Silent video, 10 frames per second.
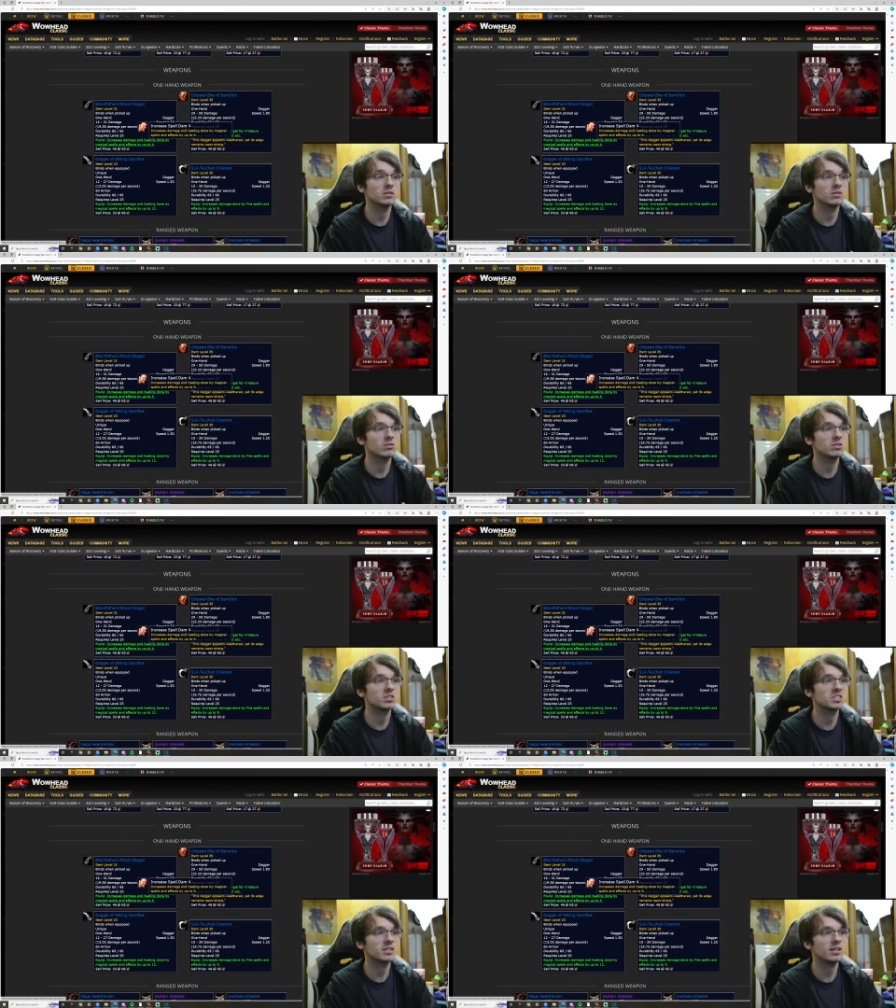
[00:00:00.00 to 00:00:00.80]
so this
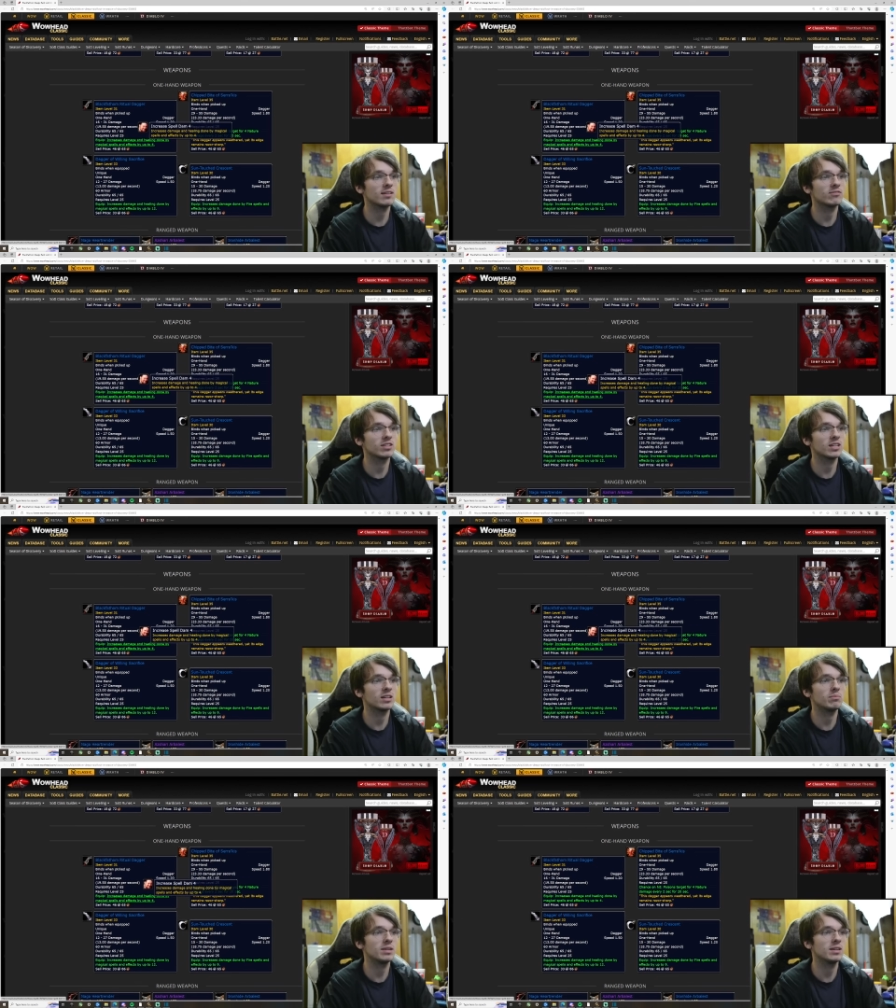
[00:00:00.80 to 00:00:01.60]
is definitely going to
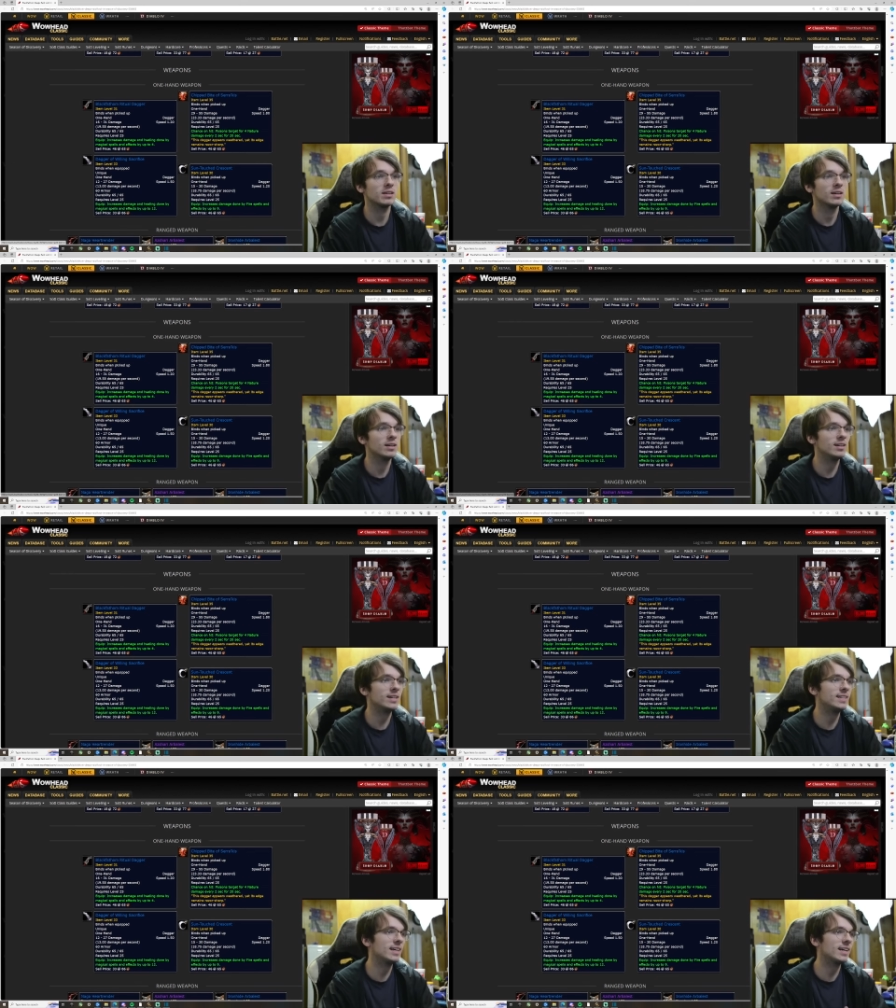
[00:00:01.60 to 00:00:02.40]
be a
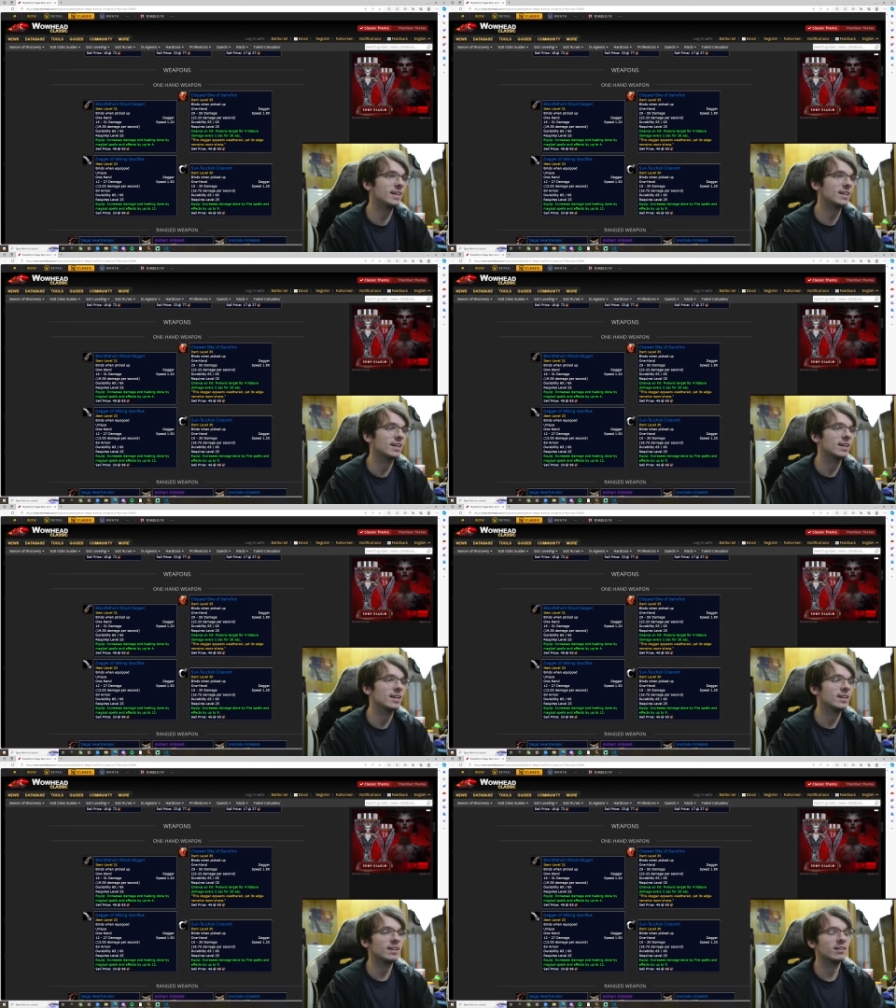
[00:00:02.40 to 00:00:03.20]
like,
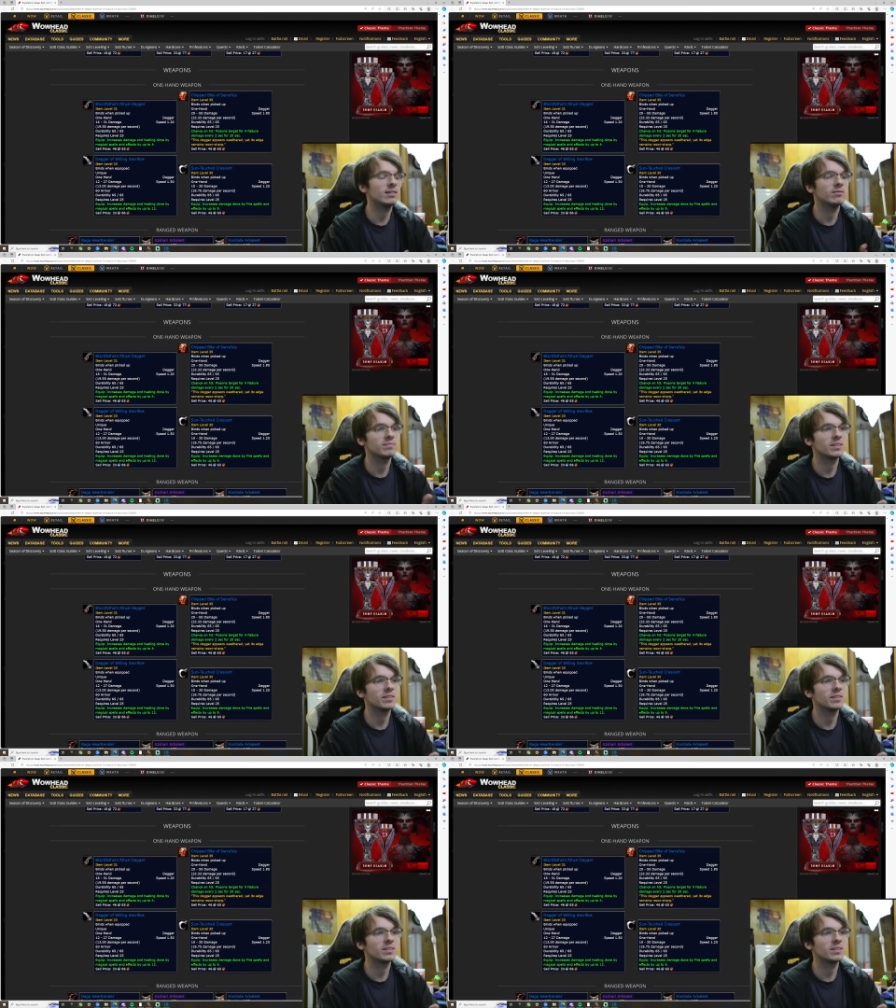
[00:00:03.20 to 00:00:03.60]
you know,